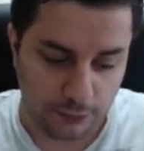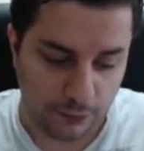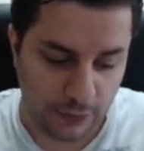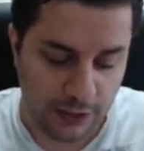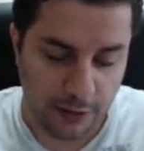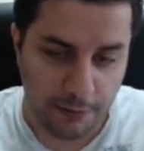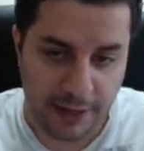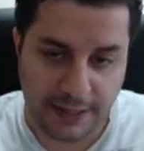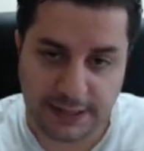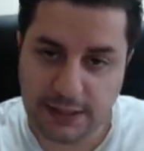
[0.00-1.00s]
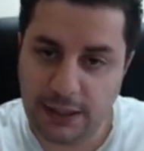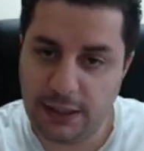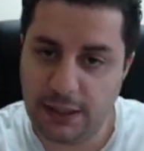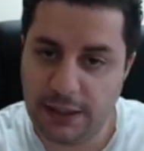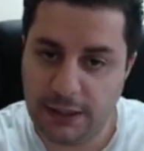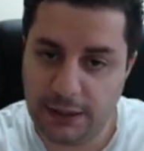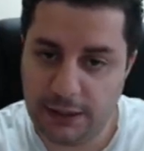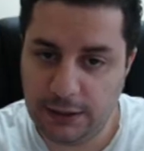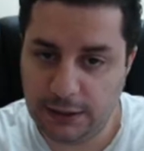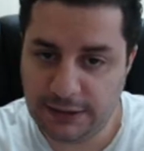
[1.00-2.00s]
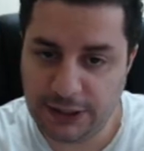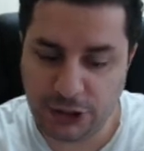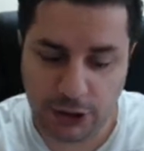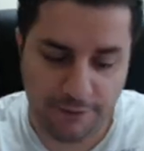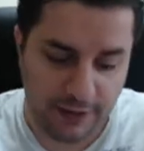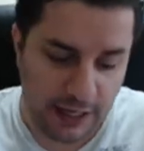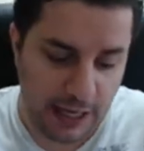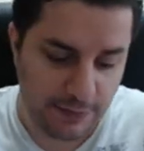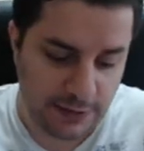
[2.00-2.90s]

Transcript: in the base section of the game.